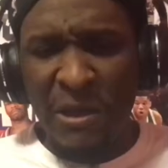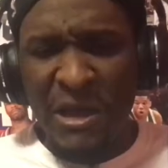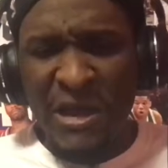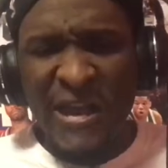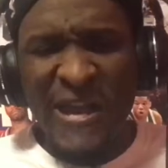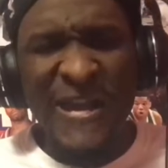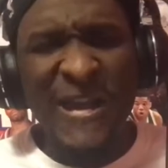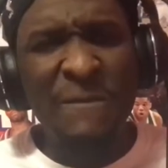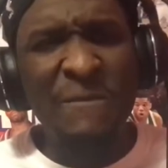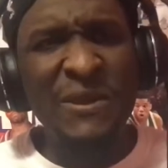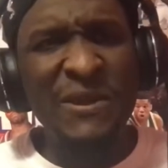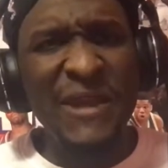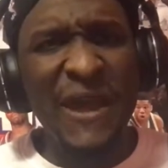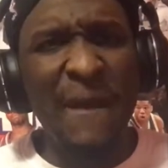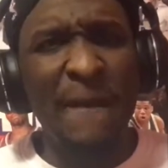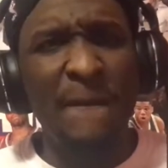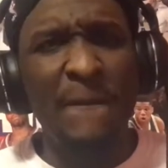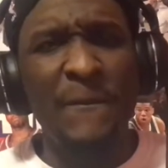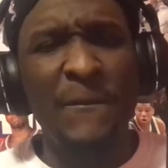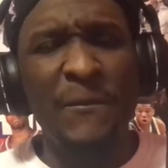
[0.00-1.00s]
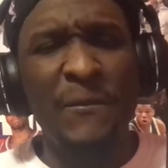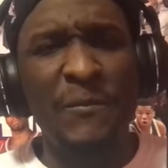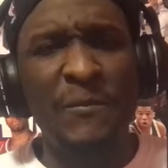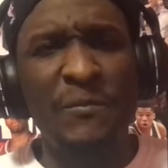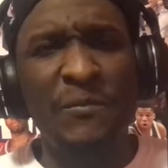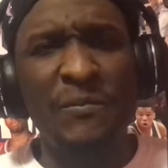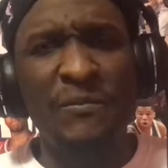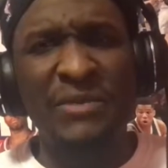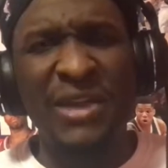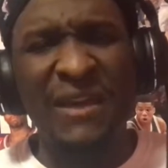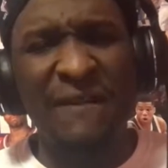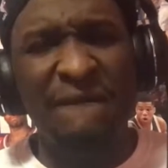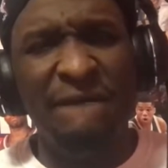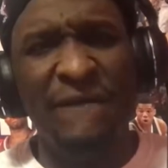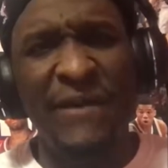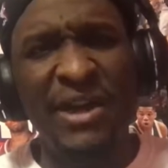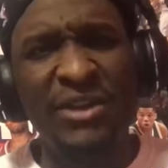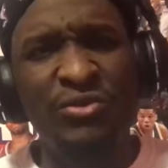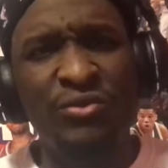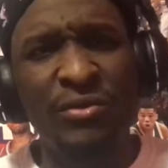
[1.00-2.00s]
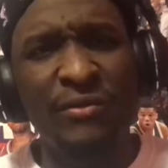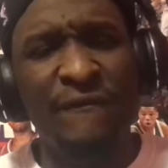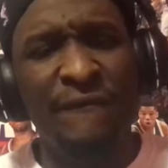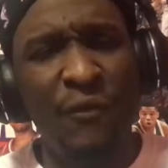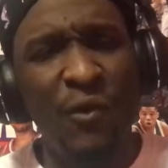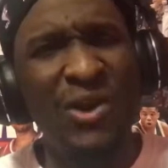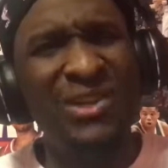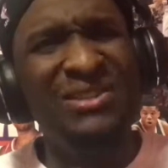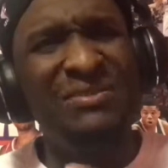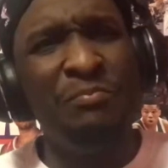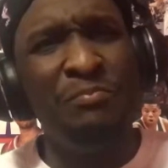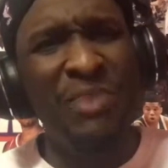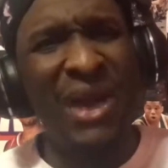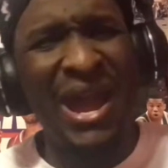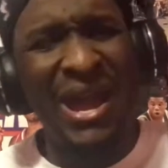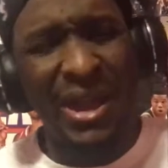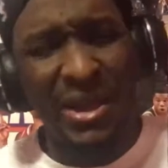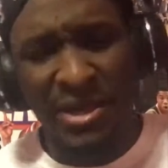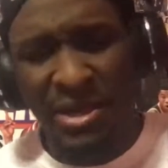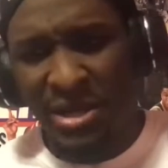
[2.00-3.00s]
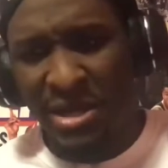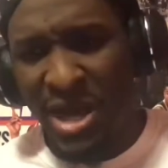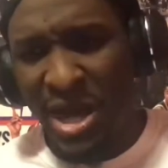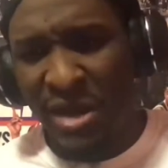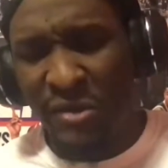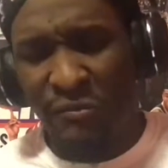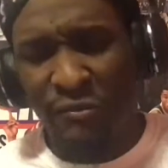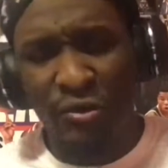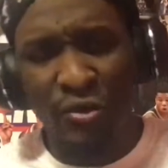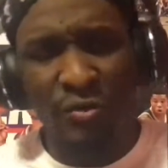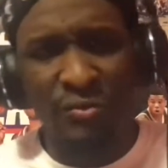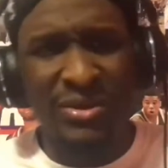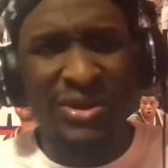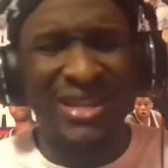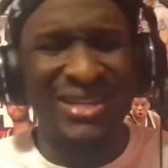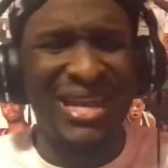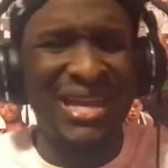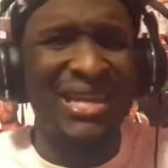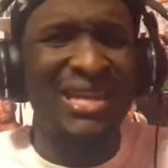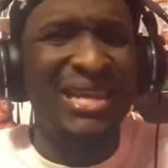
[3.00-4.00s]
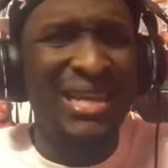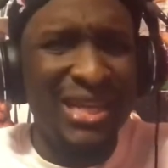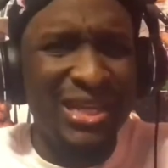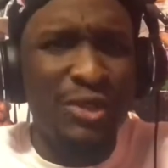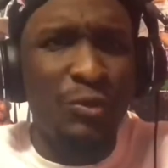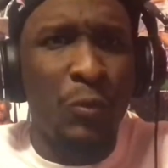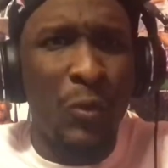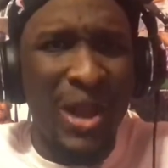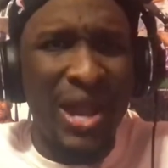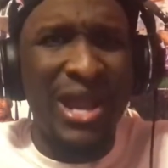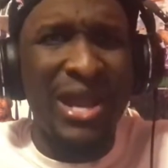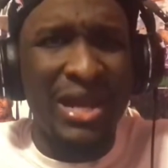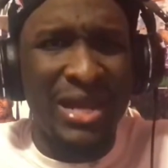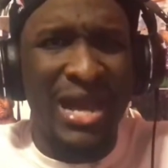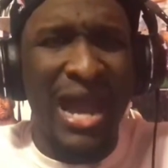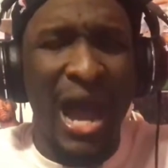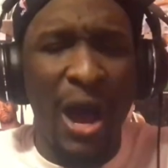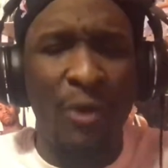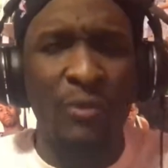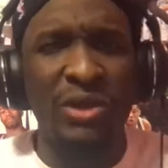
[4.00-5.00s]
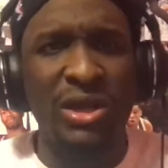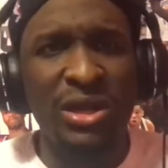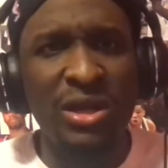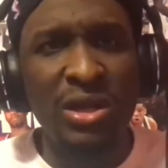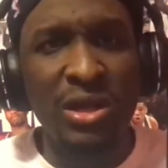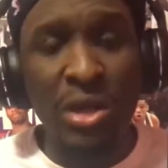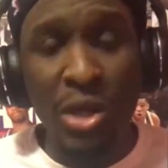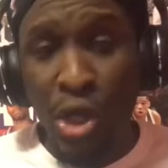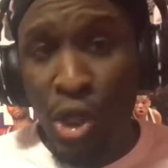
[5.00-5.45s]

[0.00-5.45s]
He could be that veteran voice back in the locker room because that is Wade County.